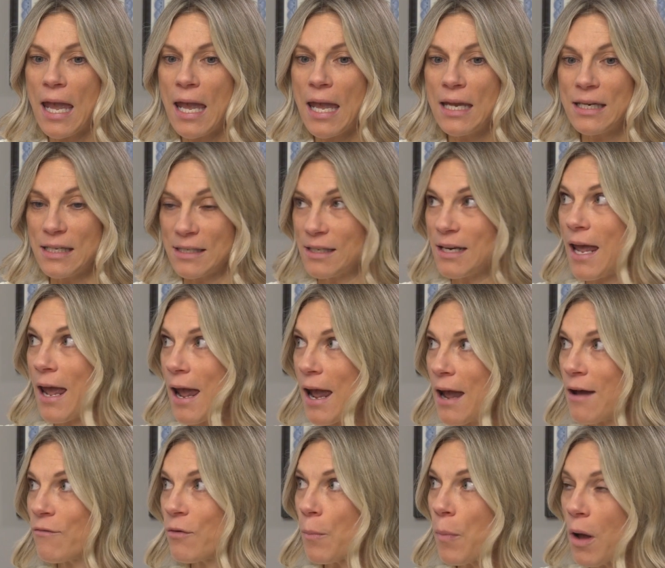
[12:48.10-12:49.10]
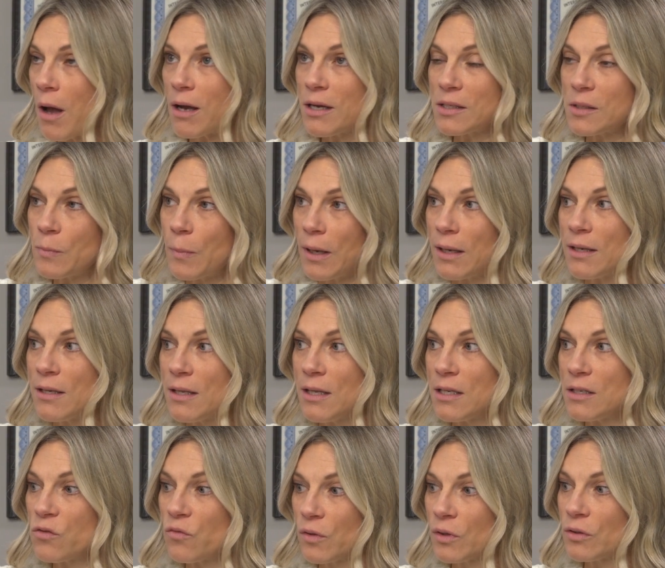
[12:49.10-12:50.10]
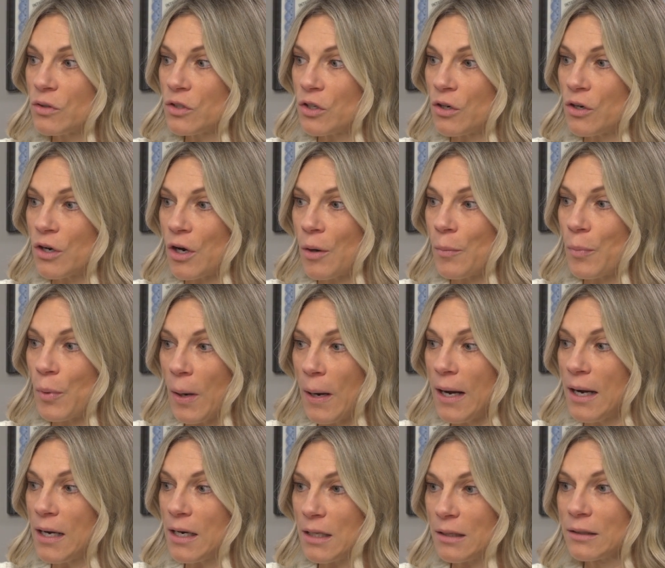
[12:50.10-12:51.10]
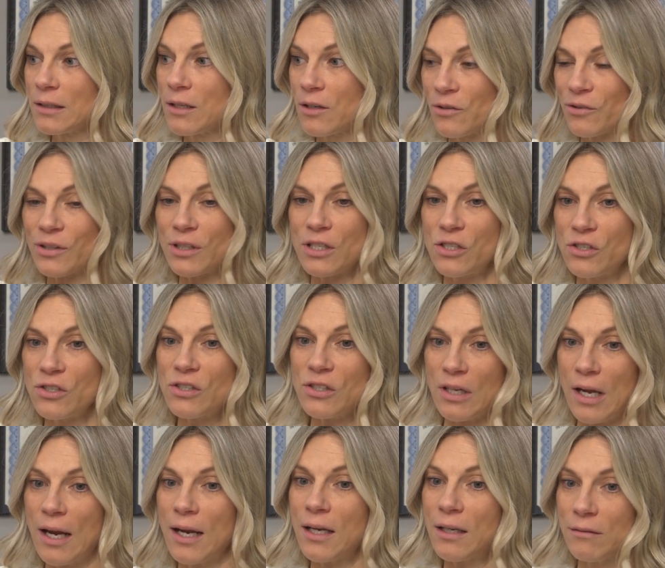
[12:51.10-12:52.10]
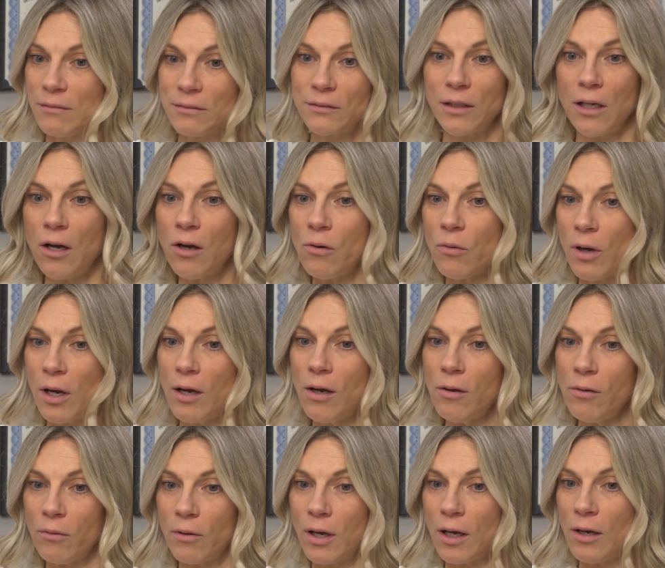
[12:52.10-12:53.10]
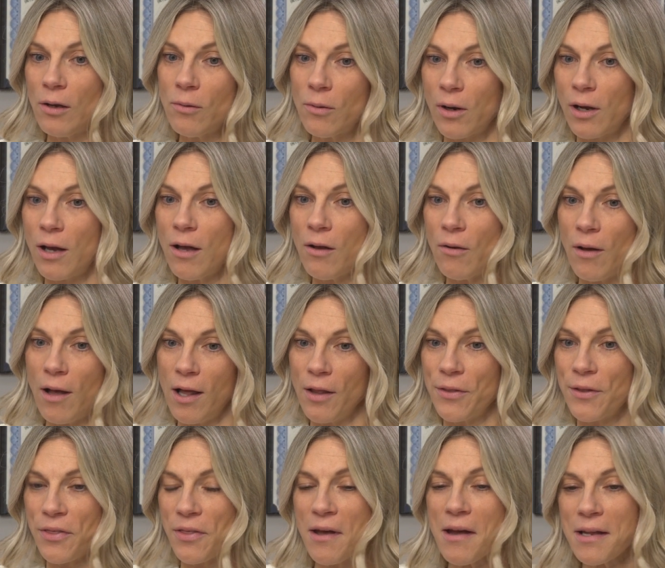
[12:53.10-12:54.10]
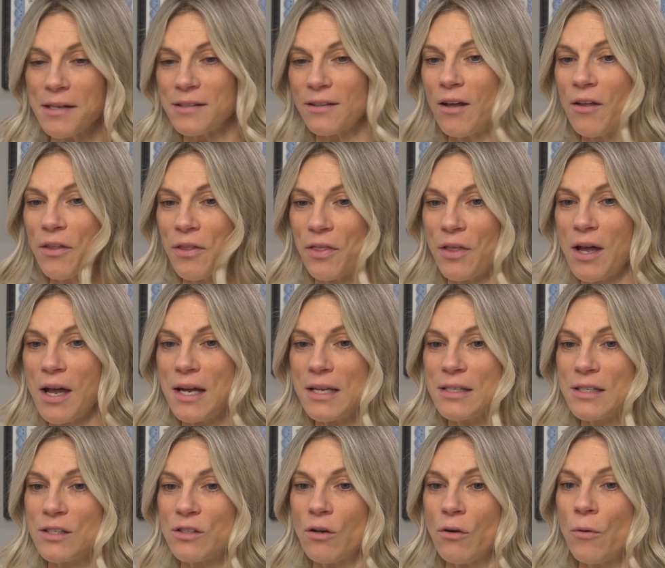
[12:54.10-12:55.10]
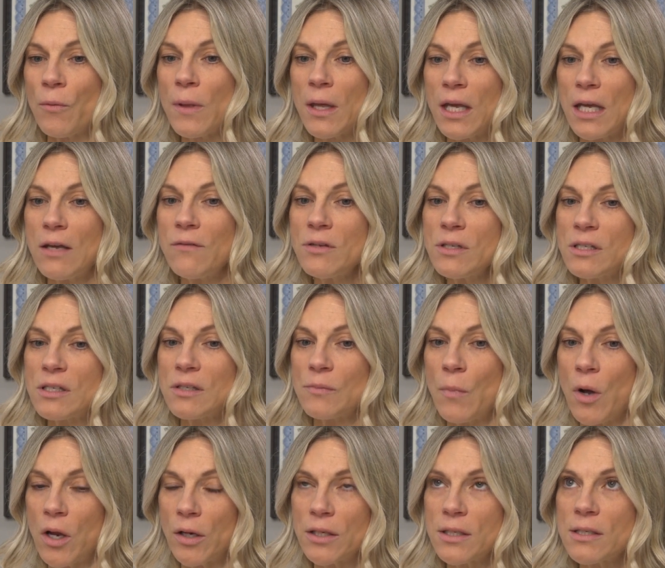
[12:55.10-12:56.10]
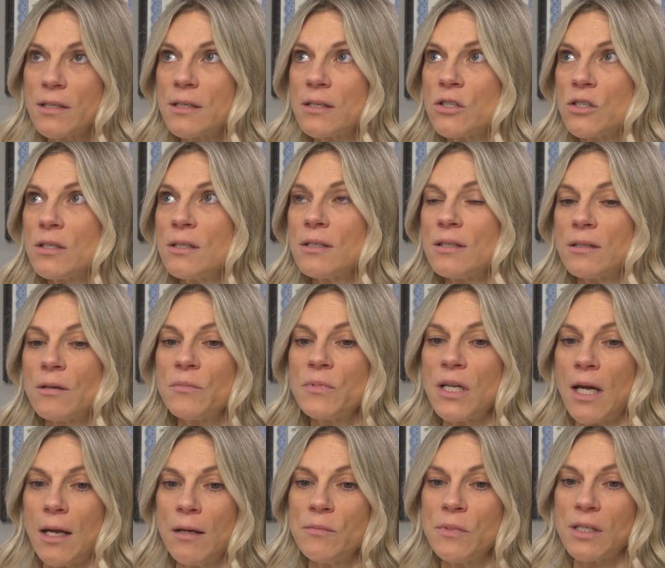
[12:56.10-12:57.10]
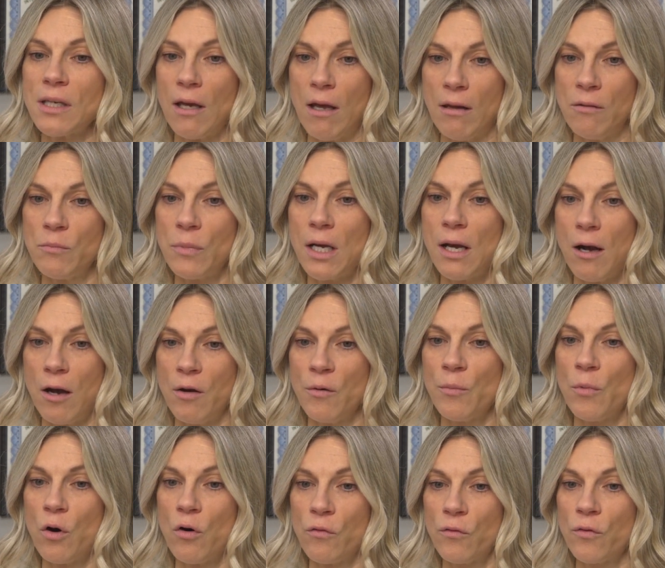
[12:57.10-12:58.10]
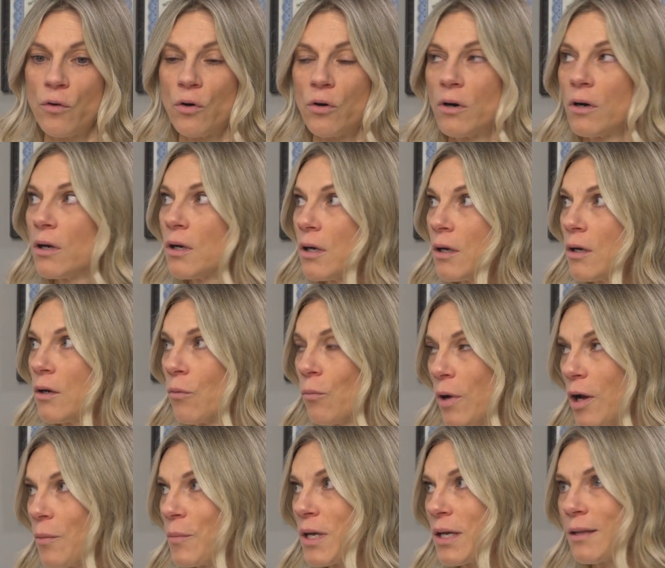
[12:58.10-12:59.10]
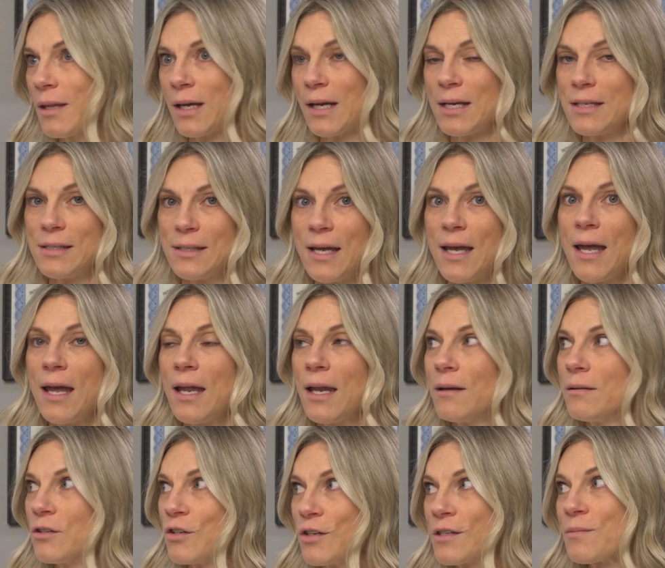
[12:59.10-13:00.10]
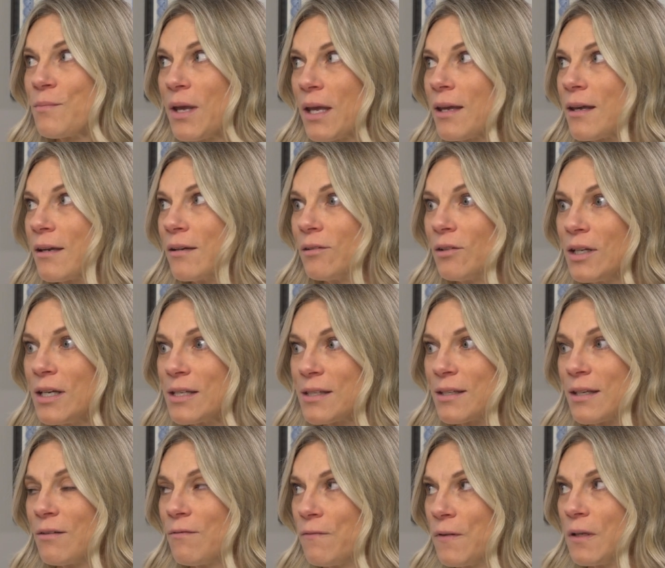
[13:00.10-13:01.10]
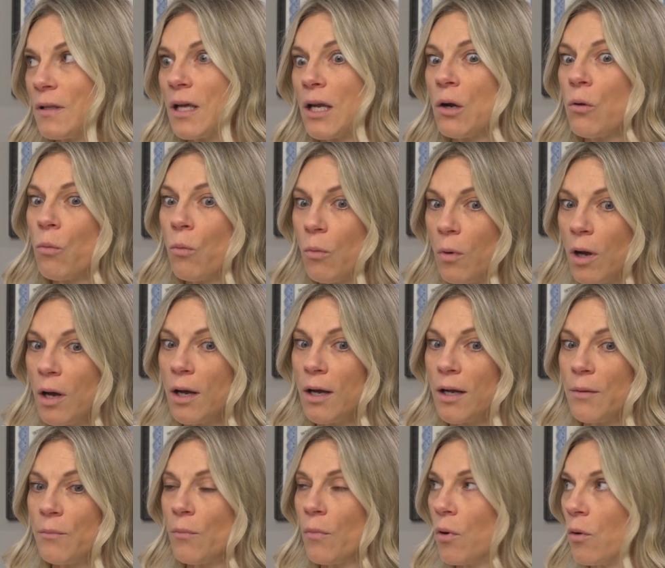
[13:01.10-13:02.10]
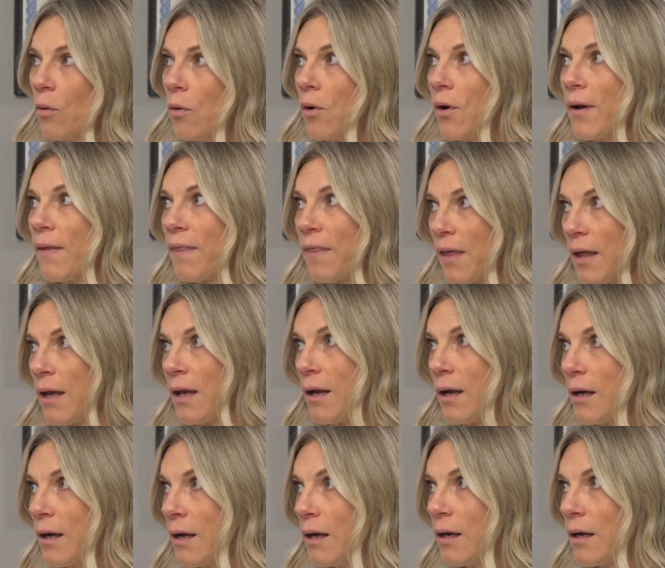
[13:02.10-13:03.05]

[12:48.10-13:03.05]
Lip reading: It doesn't have a pause button, this filter in our brain. It literally just like, go, go, go, go, all the thoughts. So even small decisions sometimes can become overwhelming. And like I said, just making a list can feel like one more thing,